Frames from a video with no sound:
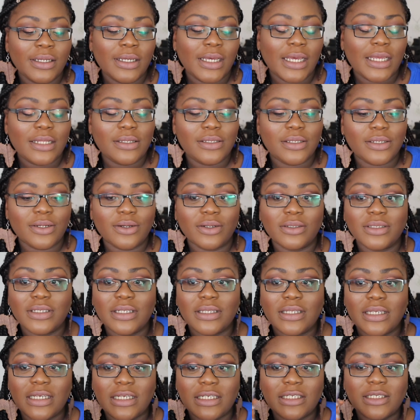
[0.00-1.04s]
it's got
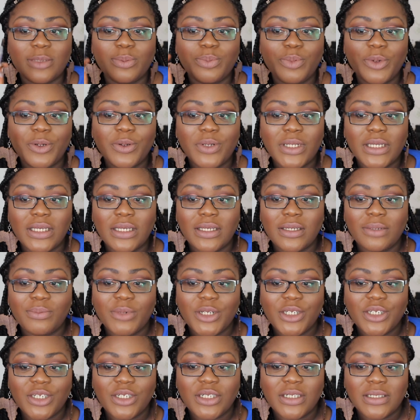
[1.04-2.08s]
the spoolie,
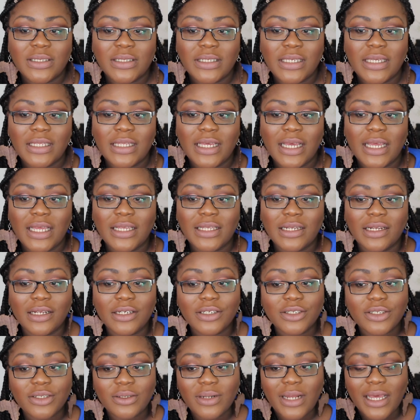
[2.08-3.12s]
which you can see there, and I
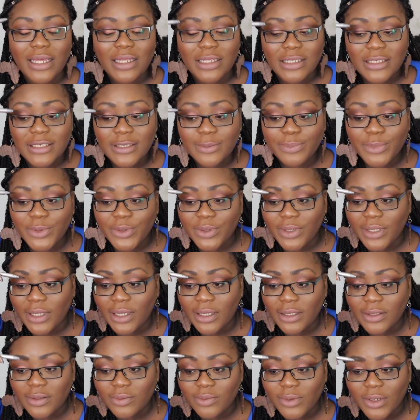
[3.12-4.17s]
do like this
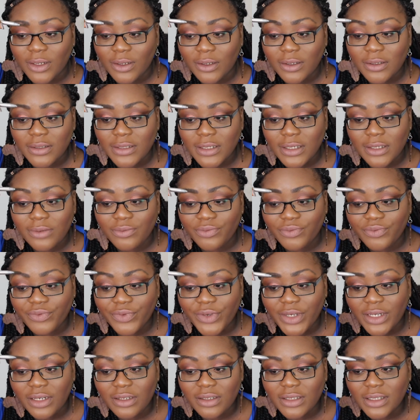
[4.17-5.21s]
spoolie as well because it
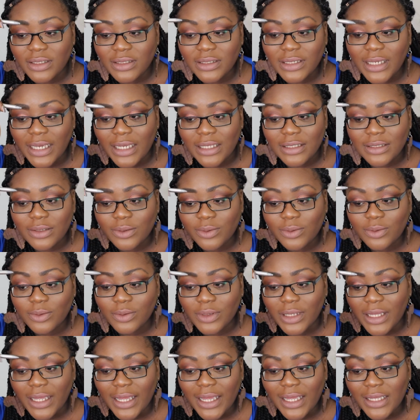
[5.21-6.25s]
really does get into all
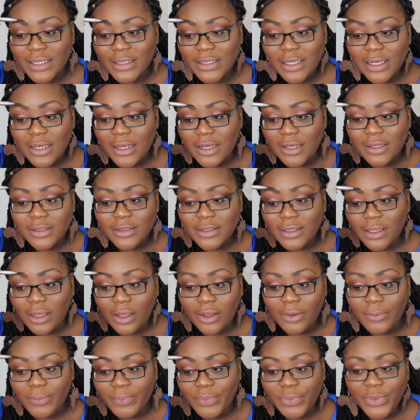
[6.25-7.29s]
the hairs.
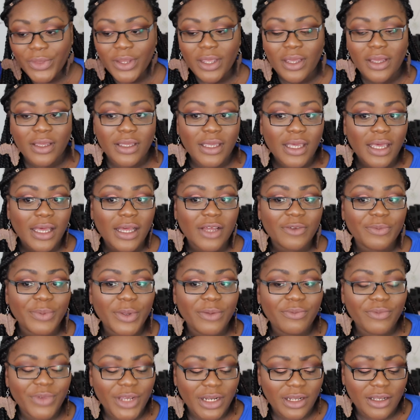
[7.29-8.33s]
So yeah, I've
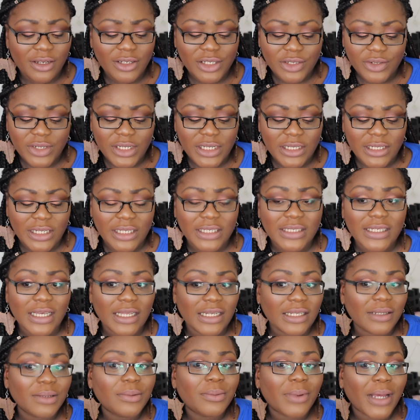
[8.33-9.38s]
been really enjoying this,
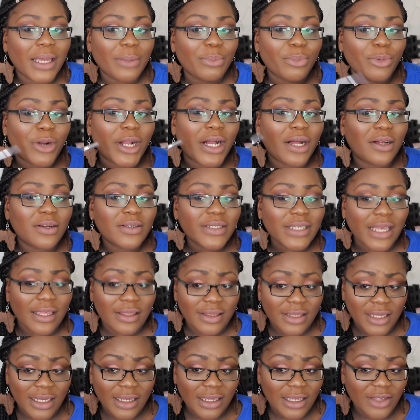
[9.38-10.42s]
and my brows I
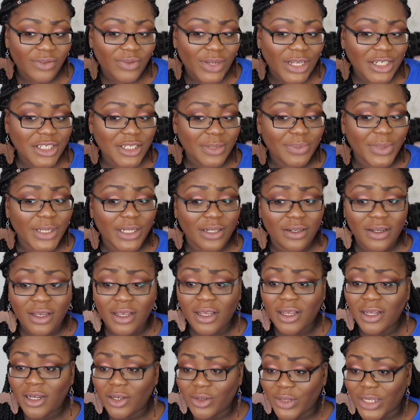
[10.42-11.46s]
think have actually been
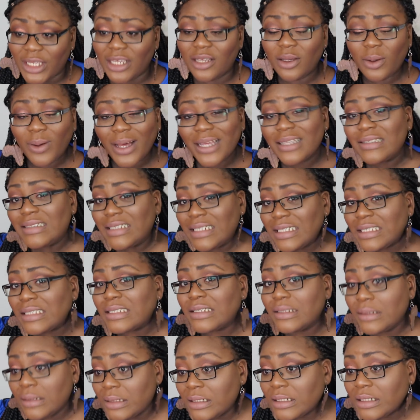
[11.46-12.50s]
looking quite
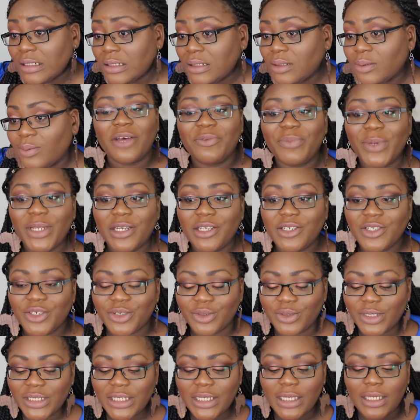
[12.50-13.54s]
decent, you know. I've been
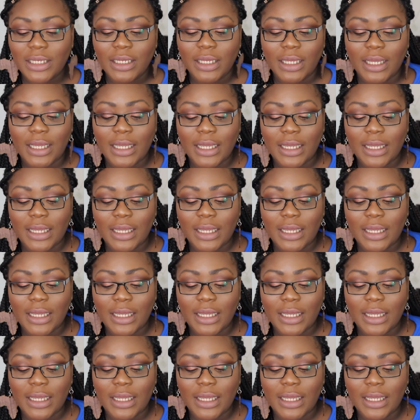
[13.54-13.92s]
enjoying